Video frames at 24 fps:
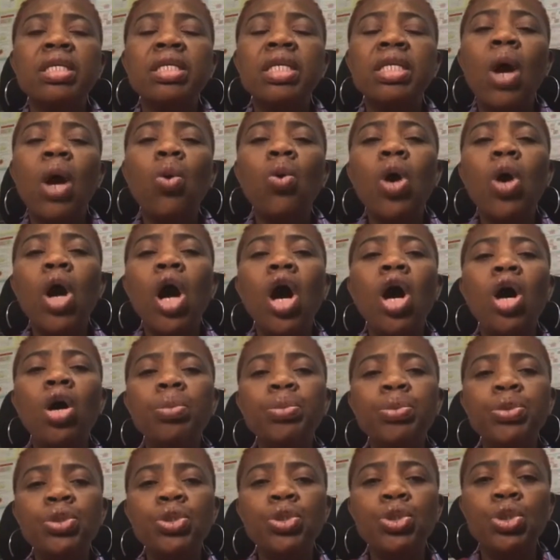that will
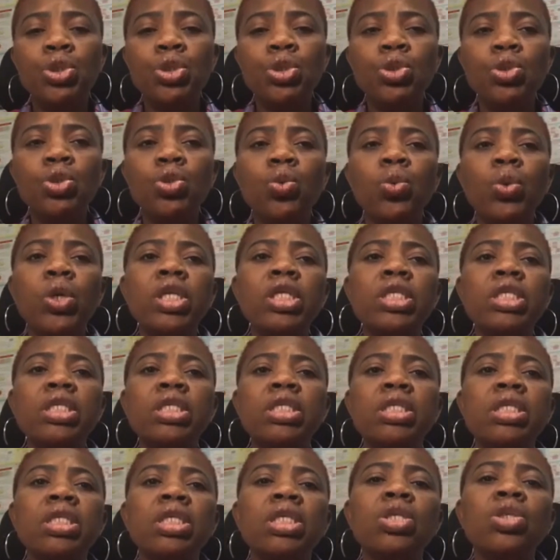help you too
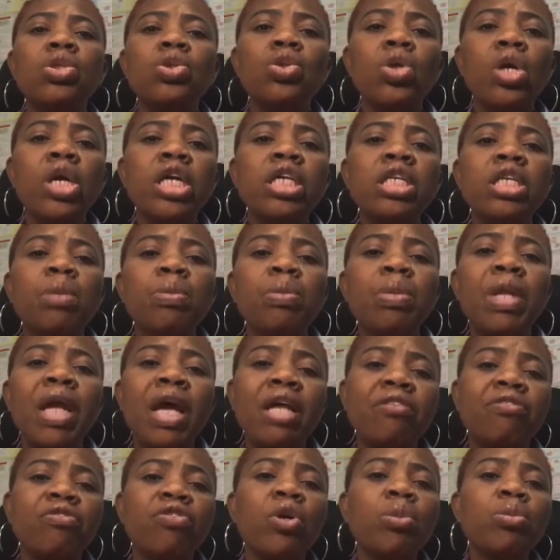with knowing the
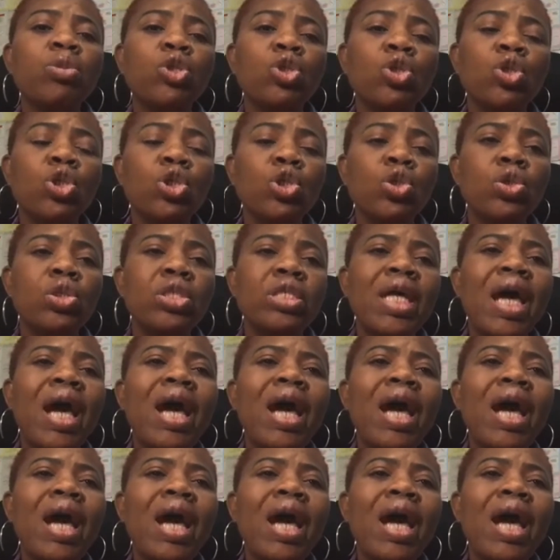platform to use.